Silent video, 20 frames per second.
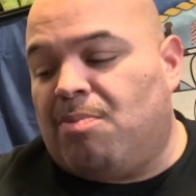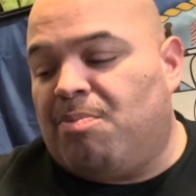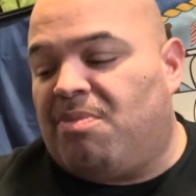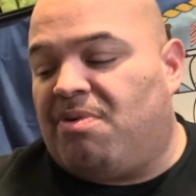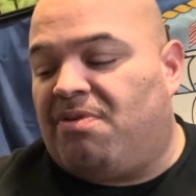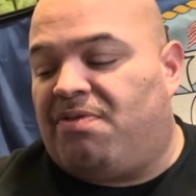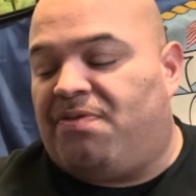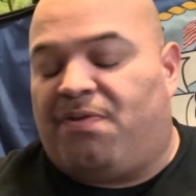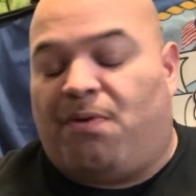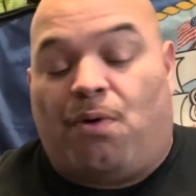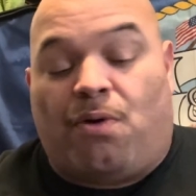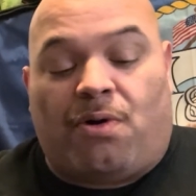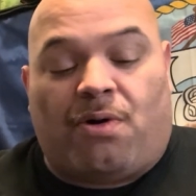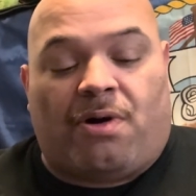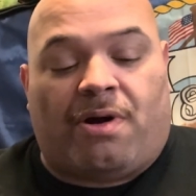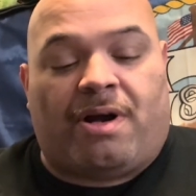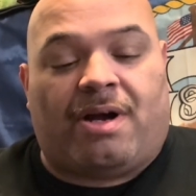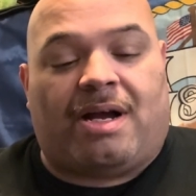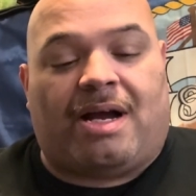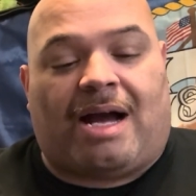
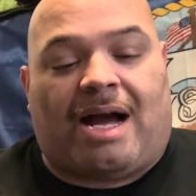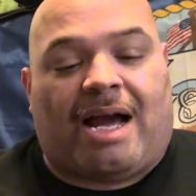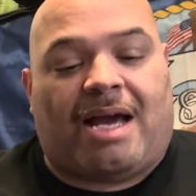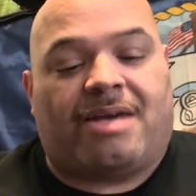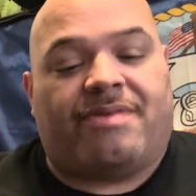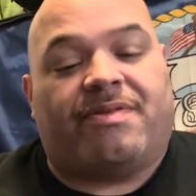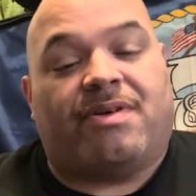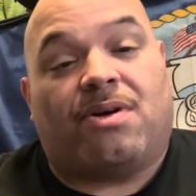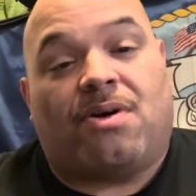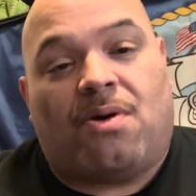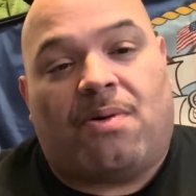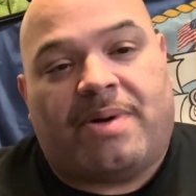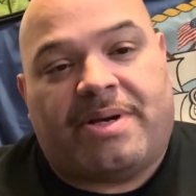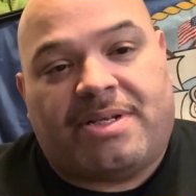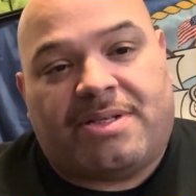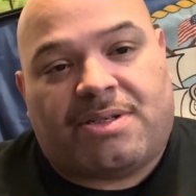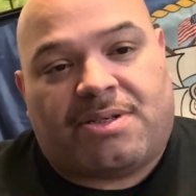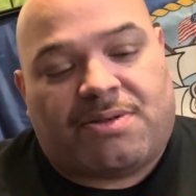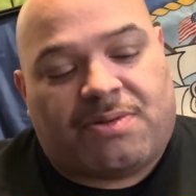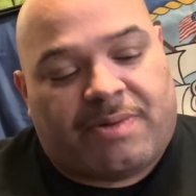before I even go
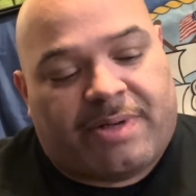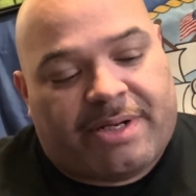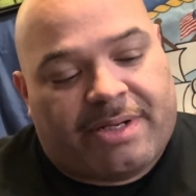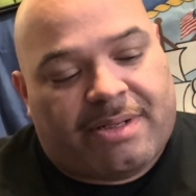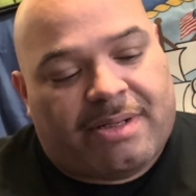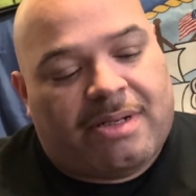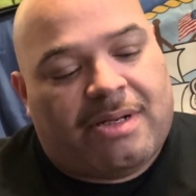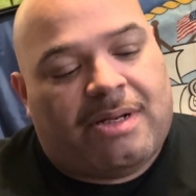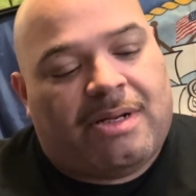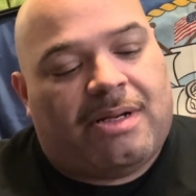into it,